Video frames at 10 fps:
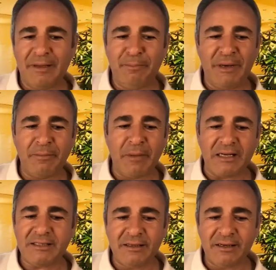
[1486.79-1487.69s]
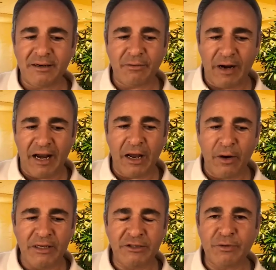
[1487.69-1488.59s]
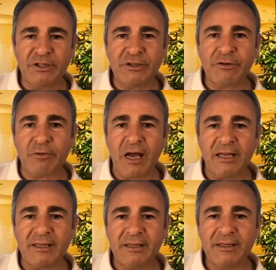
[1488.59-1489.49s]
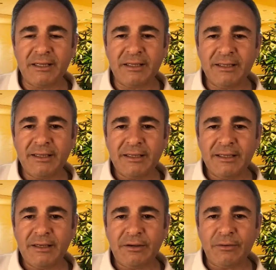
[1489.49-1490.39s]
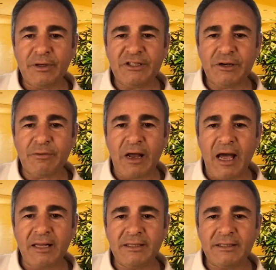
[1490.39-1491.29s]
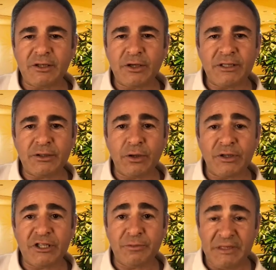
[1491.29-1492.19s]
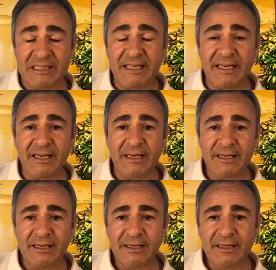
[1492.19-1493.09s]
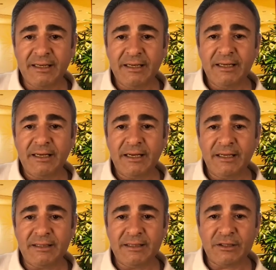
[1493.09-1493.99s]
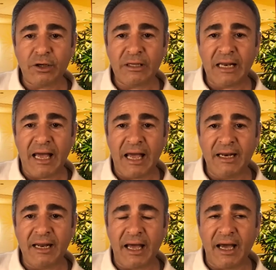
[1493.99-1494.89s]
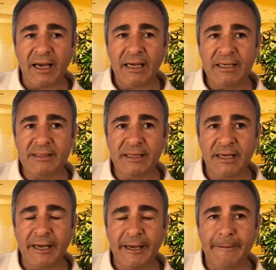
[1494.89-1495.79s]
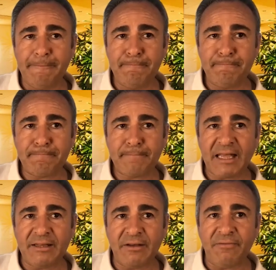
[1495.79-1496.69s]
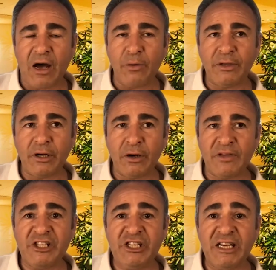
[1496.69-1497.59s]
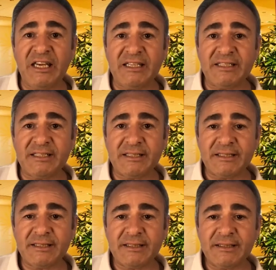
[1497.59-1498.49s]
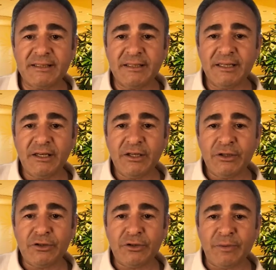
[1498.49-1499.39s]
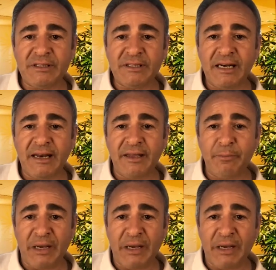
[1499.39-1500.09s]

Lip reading: the big master right now is Richard Rudd. Richard Rudd is a Scottish mystic. He's in Scotland, and he's the founder of the Gene Keys. So basically, the